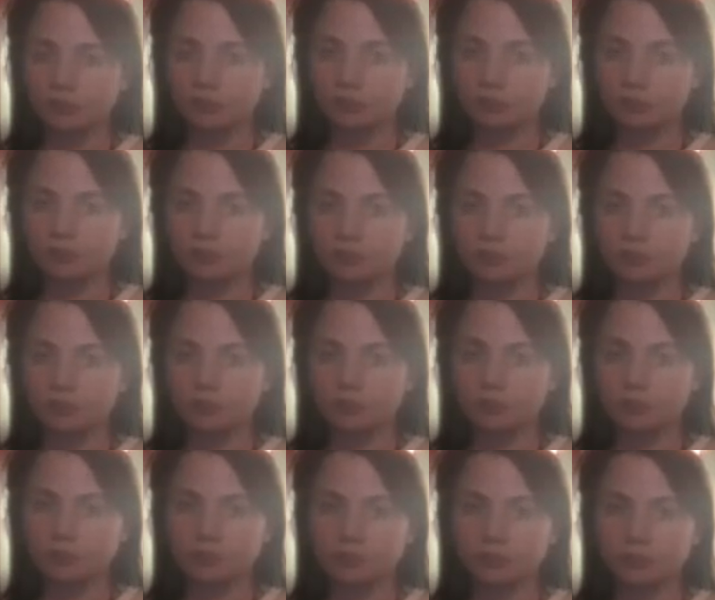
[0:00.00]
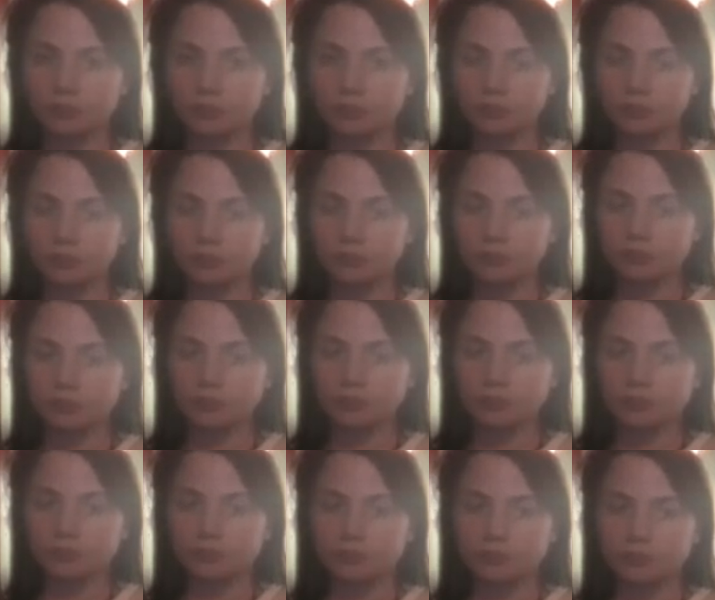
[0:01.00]

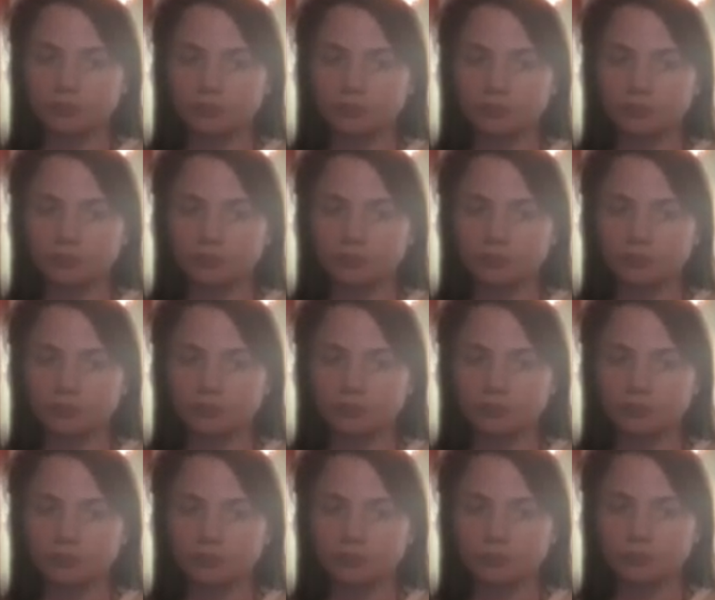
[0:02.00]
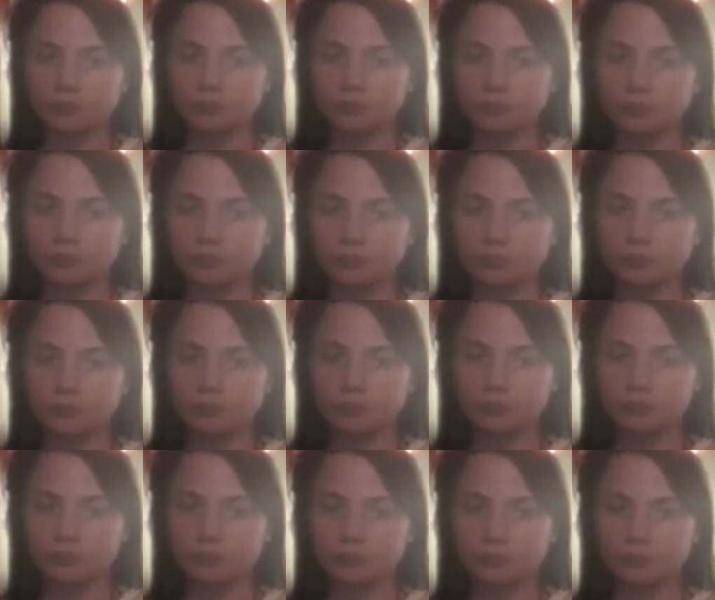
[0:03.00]

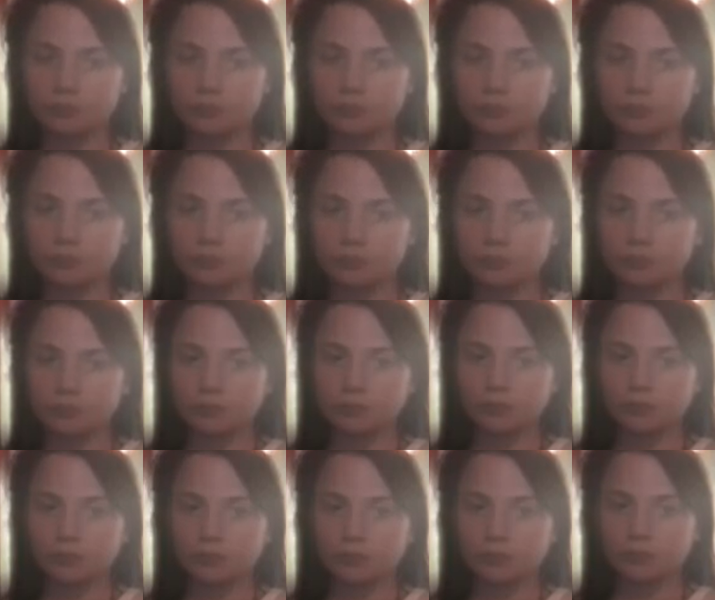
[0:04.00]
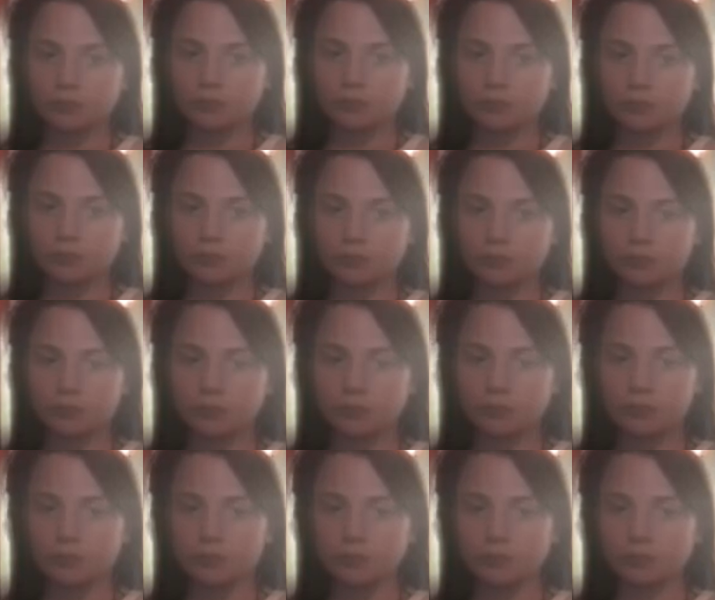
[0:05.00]

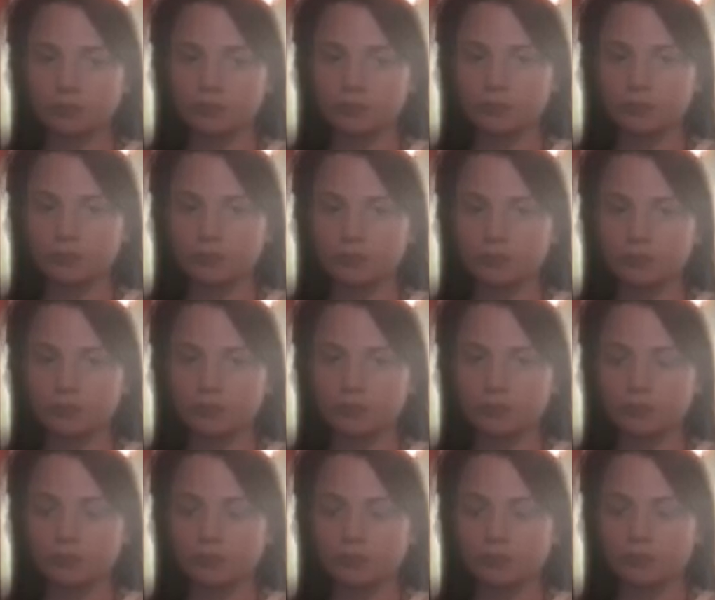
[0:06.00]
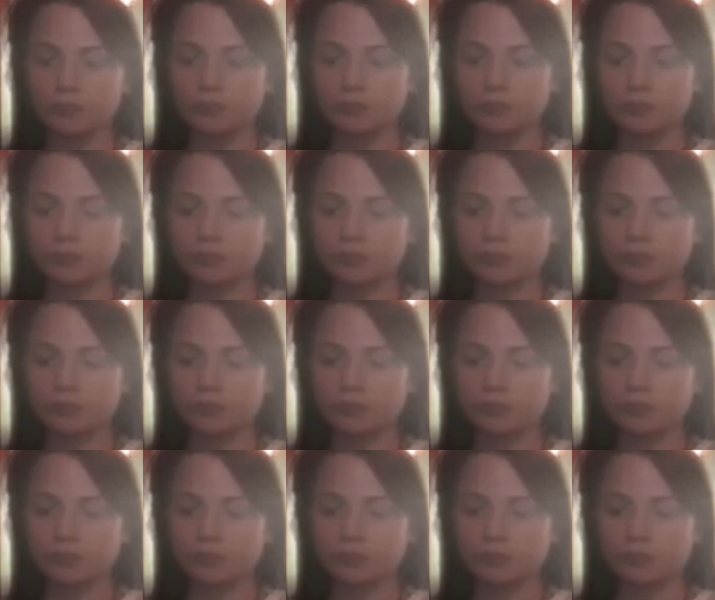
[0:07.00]
(silent)